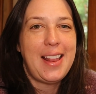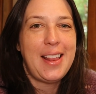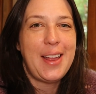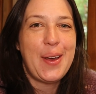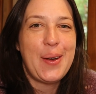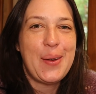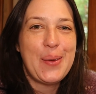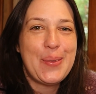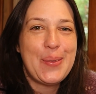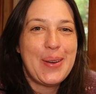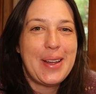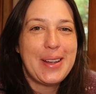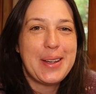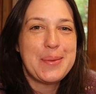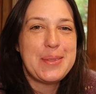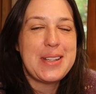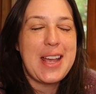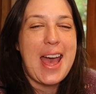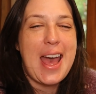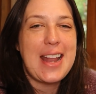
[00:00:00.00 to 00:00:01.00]
Hello,
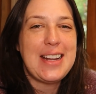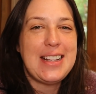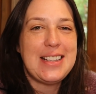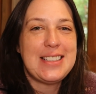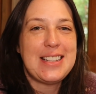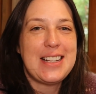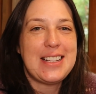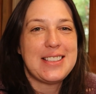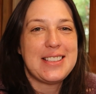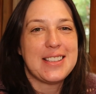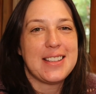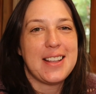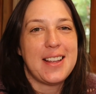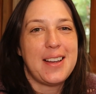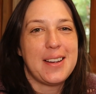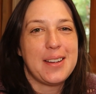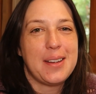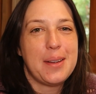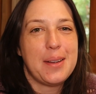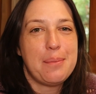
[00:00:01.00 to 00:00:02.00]
welcome to Hattie Knits
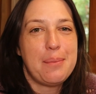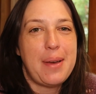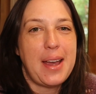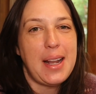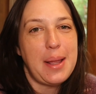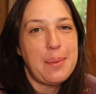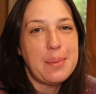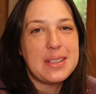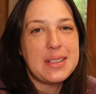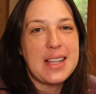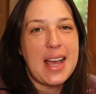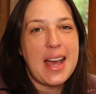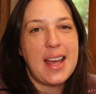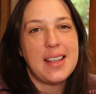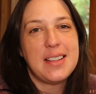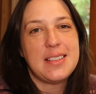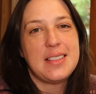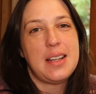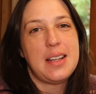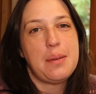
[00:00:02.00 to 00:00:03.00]
Along. My name is
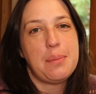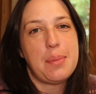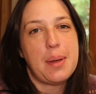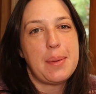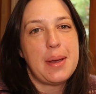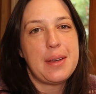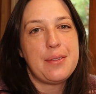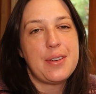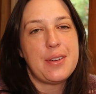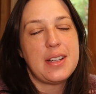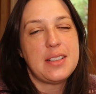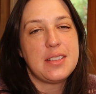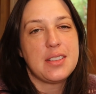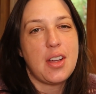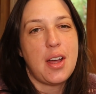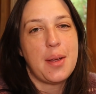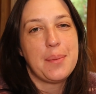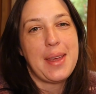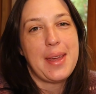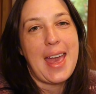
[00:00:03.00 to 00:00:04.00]
Allison, but my friends
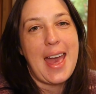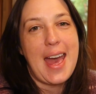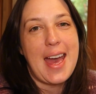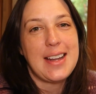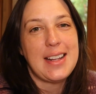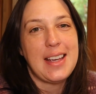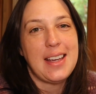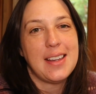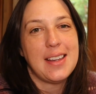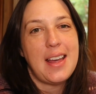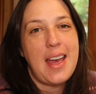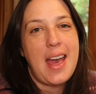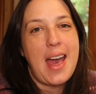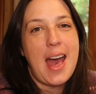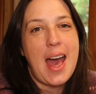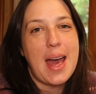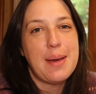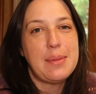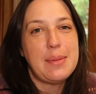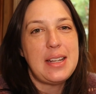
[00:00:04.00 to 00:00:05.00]
call me Hattie.
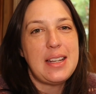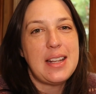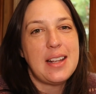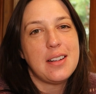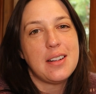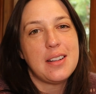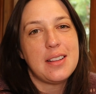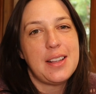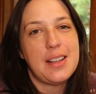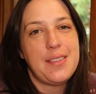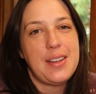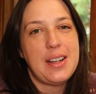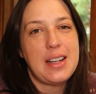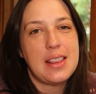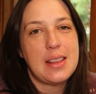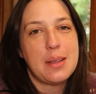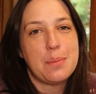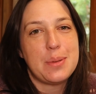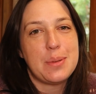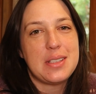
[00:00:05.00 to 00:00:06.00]
I'm a knitter living
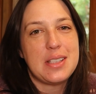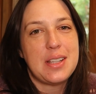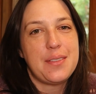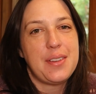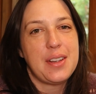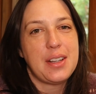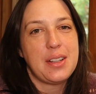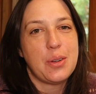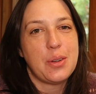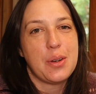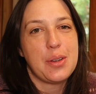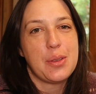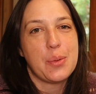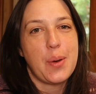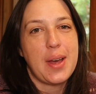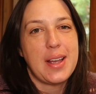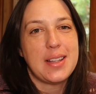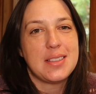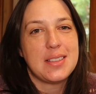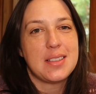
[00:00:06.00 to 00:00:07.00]
in the Pacific
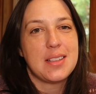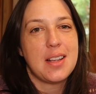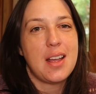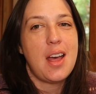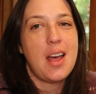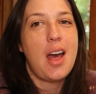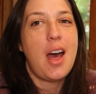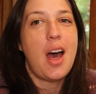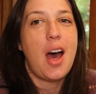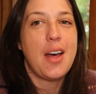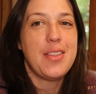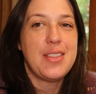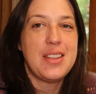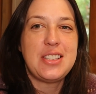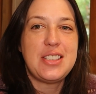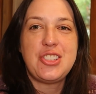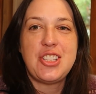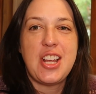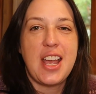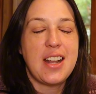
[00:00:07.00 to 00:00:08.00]
Northwest. On
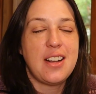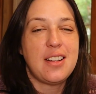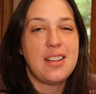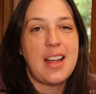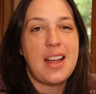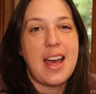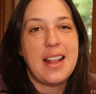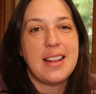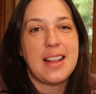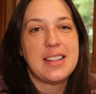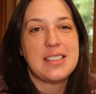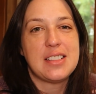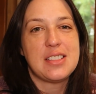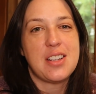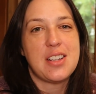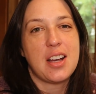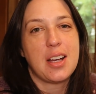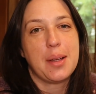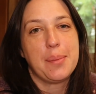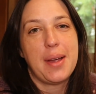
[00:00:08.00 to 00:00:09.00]
this channel, I like to
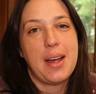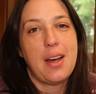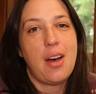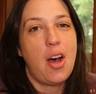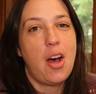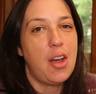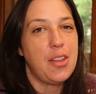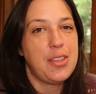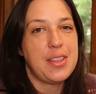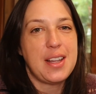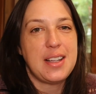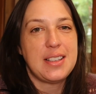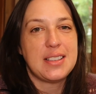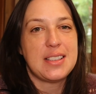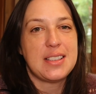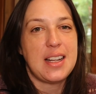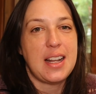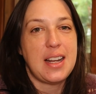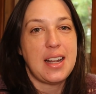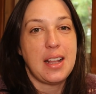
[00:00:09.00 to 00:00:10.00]
talk about all things
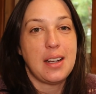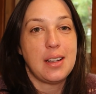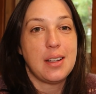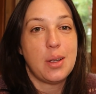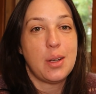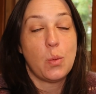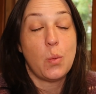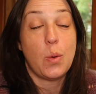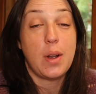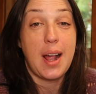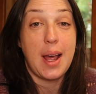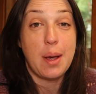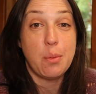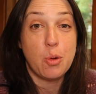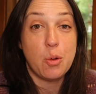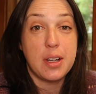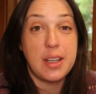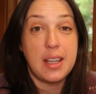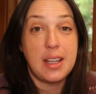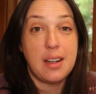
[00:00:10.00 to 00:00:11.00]
knitting, what I'm
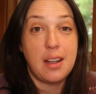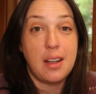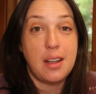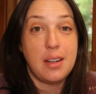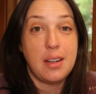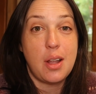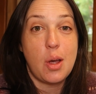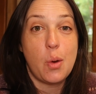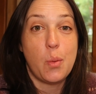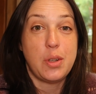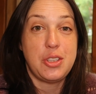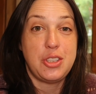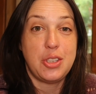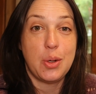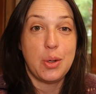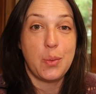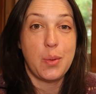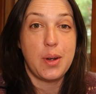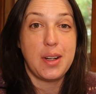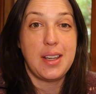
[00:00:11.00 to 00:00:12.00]
working on, what
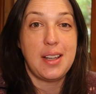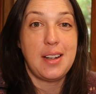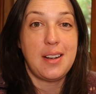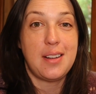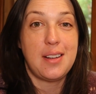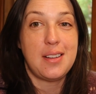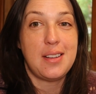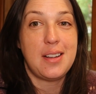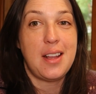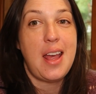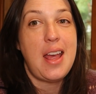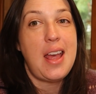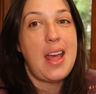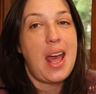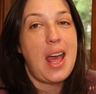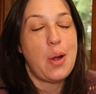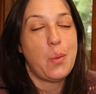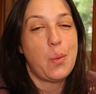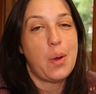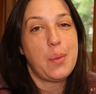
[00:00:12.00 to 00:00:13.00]
you're working on,
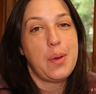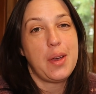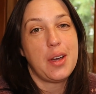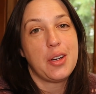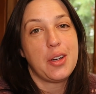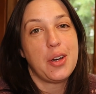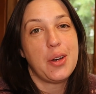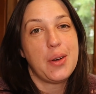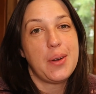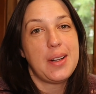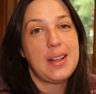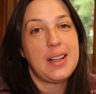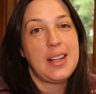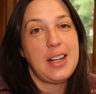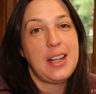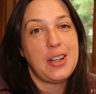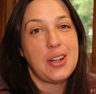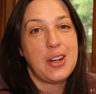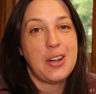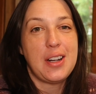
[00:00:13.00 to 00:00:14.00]
and what we are
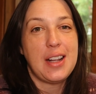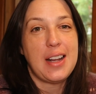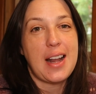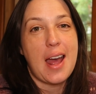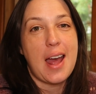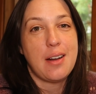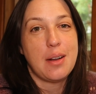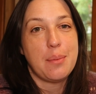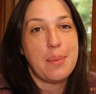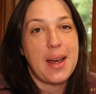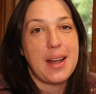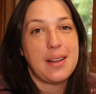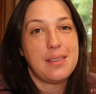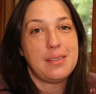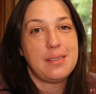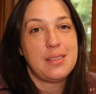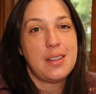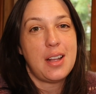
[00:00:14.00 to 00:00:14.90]
currently nerding out about.